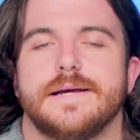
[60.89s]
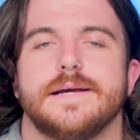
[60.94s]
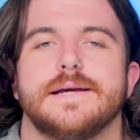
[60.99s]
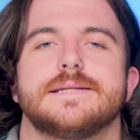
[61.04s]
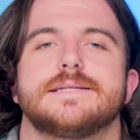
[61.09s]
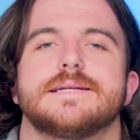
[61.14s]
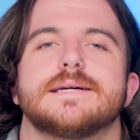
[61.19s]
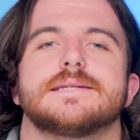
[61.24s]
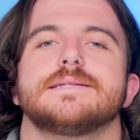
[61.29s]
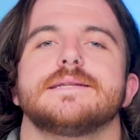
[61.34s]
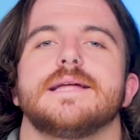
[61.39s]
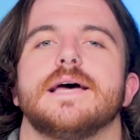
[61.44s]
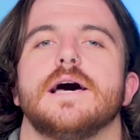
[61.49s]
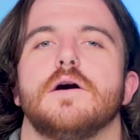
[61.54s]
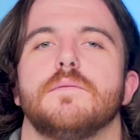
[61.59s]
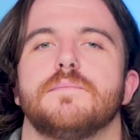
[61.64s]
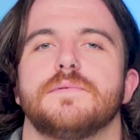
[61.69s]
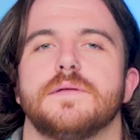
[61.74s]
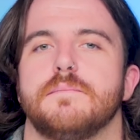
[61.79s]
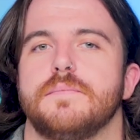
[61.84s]
It doesn't
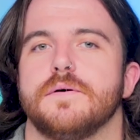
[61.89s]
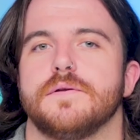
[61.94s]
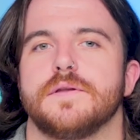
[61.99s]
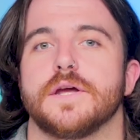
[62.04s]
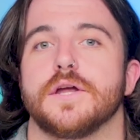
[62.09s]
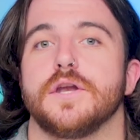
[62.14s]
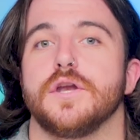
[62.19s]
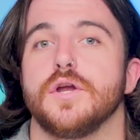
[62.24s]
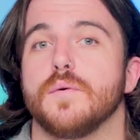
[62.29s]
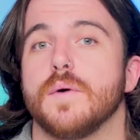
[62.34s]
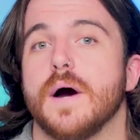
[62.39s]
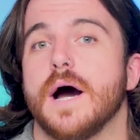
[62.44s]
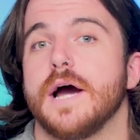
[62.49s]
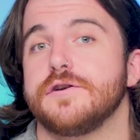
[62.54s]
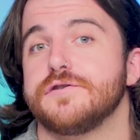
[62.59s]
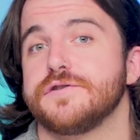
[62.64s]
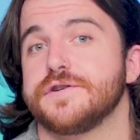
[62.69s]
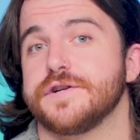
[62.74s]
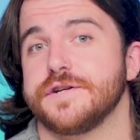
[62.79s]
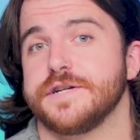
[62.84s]
help that building a new
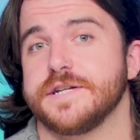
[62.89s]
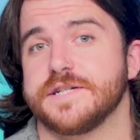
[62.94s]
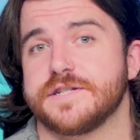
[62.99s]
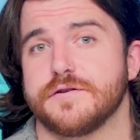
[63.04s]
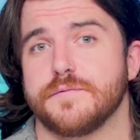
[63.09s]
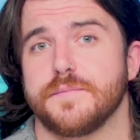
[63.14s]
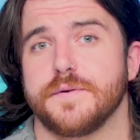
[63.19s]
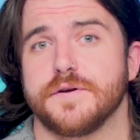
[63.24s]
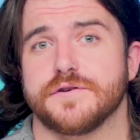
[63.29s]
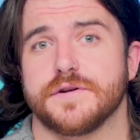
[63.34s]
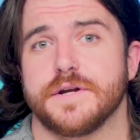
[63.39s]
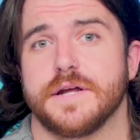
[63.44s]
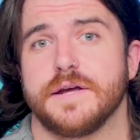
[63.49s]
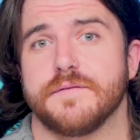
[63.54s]
hydrogen distribution